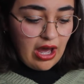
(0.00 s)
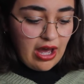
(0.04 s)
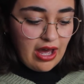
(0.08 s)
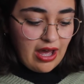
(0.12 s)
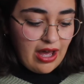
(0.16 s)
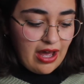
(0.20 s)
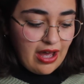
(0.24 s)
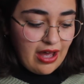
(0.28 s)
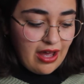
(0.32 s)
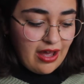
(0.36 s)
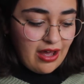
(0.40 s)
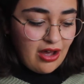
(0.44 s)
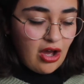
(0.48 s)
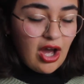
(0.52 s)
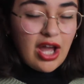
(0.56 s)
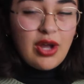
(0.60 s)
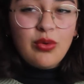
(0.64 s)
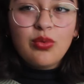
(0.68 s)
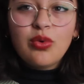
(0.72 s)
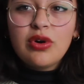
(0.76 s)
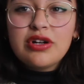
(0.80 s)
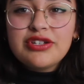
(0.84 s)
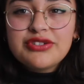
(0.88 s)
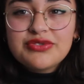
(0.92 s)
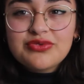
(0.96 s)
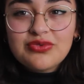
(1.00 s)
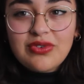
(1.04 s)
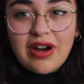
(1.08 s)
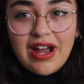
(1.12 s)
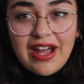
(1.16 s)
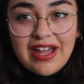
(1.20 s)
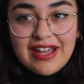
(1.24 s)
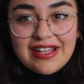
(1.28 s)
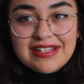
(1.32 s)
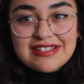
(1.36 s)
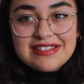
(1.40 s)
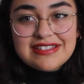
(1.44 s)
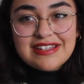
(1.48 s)
I was
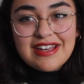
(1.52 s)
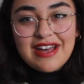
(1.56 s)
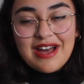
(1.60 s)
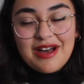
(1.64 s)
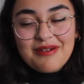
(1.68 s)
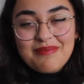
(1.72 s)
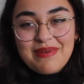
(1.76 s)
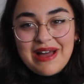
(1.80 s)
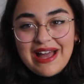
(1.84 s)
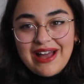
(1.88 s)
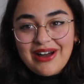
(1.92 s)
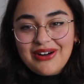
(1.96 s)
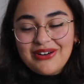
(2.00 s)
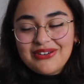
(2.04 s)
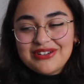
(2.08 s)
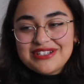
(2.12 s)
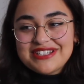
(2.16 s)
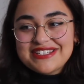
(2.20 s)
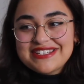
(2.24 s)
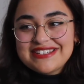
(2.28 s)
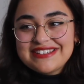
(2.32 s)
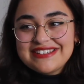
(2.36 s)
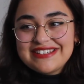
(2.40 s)
right about